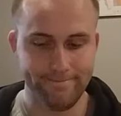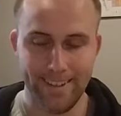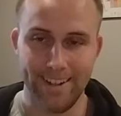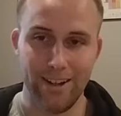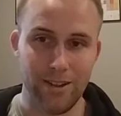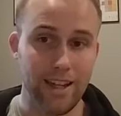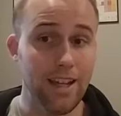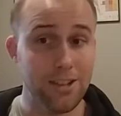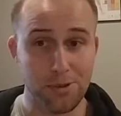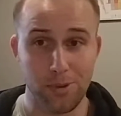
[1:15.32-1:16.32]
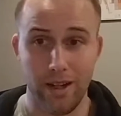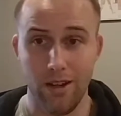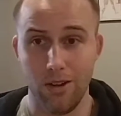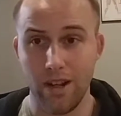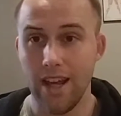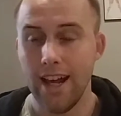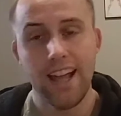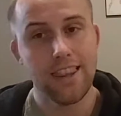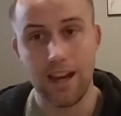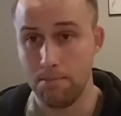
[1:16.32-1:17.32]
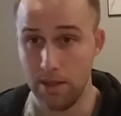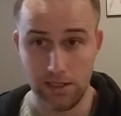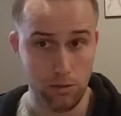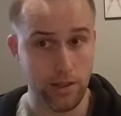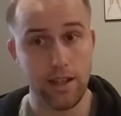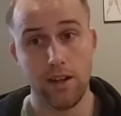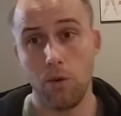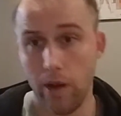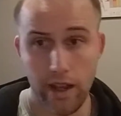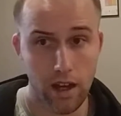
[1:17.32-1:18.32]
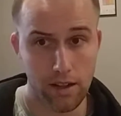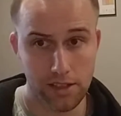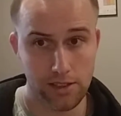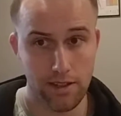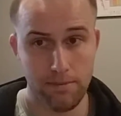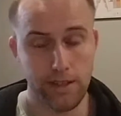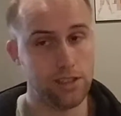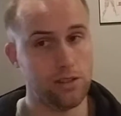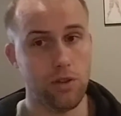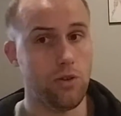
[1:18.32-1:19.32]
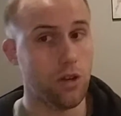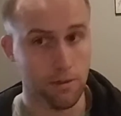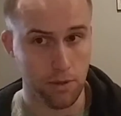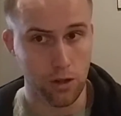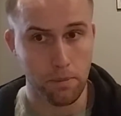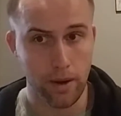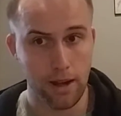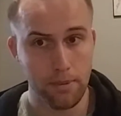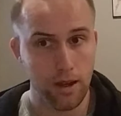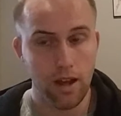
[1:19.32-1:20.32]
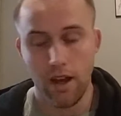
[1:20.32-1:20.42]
They get derailed. That busy weekend away all of a sudden makes it so you couldn't meal prep.